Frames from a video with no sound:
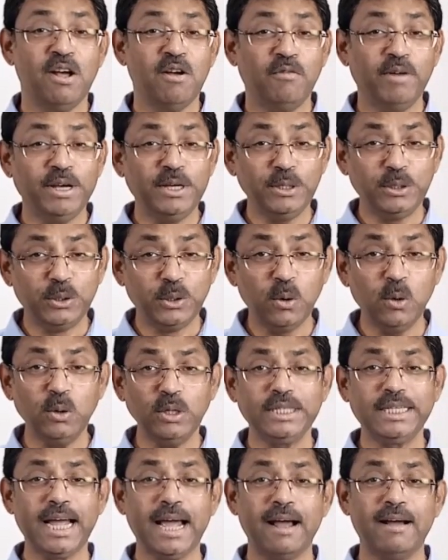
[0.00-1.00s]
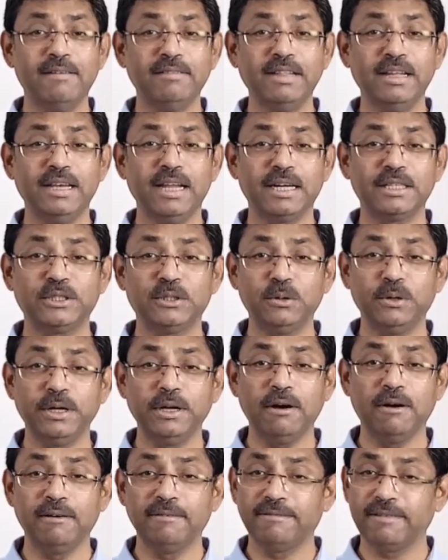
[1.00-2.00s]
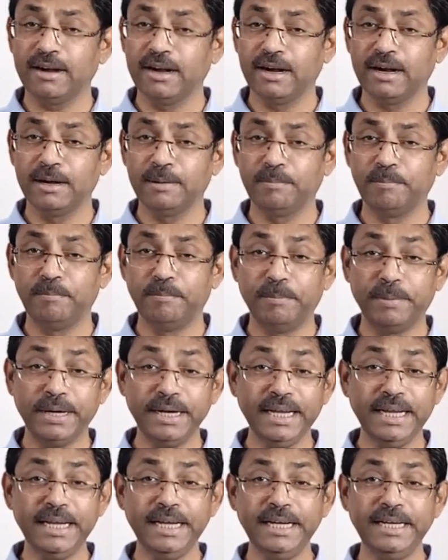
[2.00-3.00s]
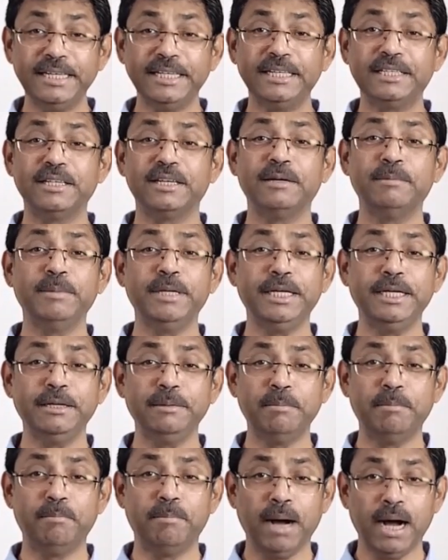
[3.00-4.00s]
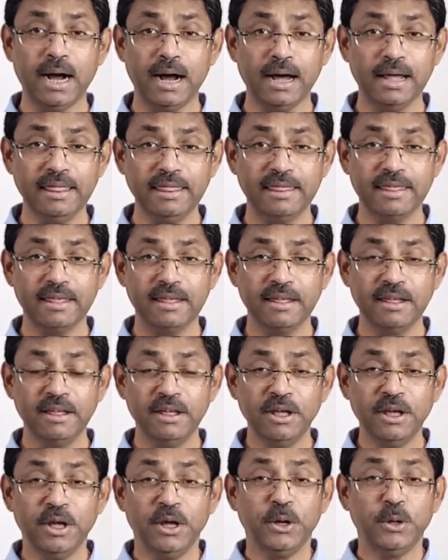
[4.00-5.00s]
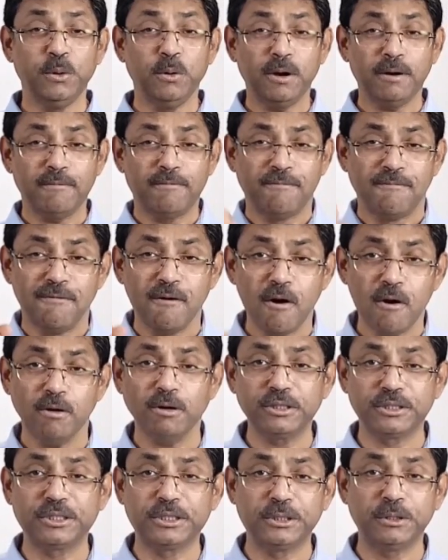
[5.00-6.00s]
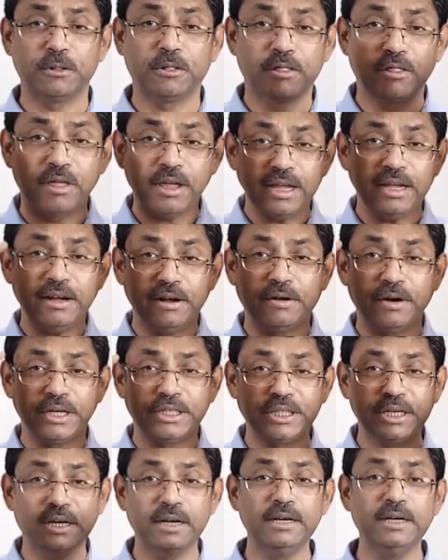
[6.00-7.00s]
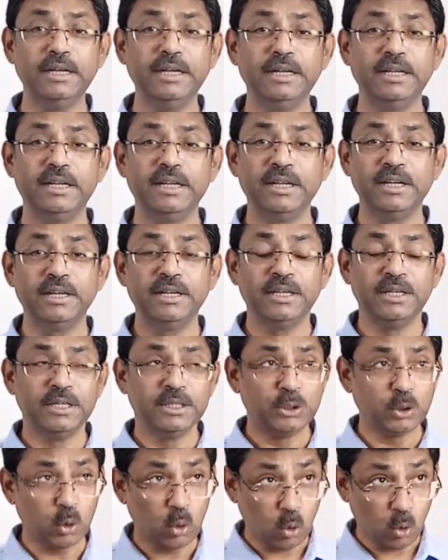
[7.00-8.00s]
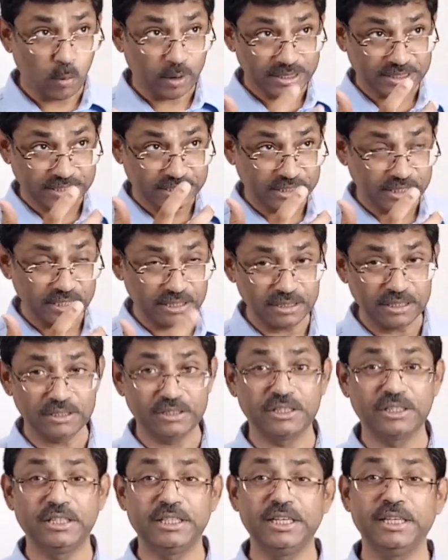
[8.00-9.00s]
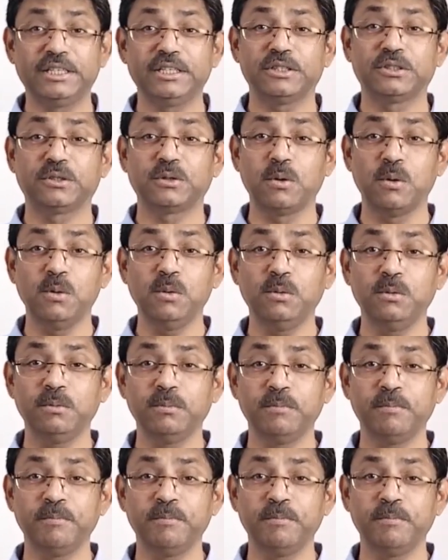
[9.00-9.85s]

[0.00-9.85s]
When you don't have the luxury of a predetermined path, you are forced to think critically, to question the status quo,